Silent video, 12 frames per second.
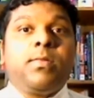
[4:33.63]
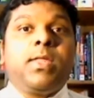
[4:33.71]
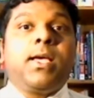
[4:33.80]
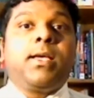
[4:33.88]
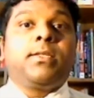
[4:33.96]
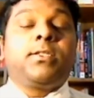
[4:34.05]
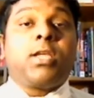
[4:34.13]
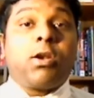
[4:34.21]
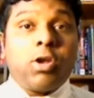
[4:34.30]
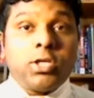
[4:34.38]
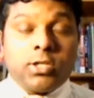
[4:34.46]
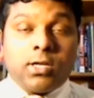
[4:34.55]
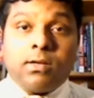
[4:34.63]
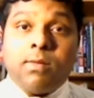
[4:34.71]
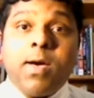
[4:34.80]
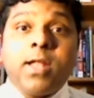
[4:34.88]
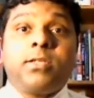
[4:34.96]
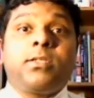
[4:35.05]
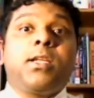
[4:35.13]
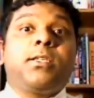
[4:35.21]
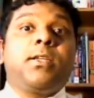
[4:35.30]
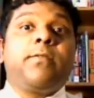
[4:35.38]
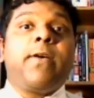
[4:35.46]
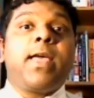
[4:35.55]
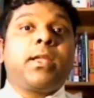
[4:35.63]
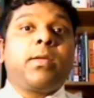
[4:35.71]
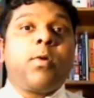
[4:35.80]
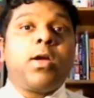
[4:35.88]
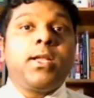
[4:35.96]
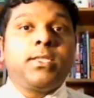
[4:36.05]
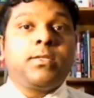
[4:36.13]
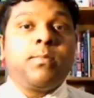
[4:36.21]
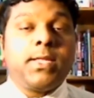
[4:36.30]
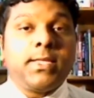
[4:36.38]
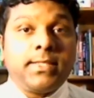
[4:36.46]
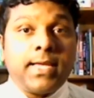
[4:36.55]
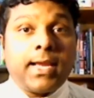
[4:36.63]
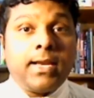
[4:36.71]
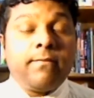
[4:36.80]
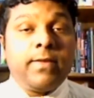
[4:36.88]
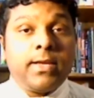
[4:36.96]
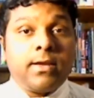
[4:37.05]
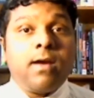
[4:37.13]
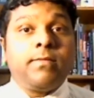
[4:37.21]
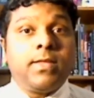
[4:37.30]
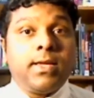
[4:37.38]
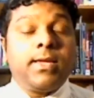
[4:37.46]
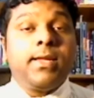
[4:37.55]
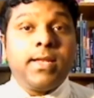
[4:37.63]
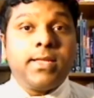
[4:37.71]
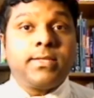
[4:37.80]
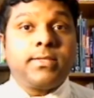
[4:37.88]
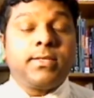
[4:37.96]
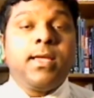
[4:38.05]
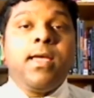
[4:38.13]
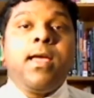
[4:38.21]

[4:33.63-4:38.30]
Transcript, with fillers: the serological demonstration of antibodies by the second week of the illness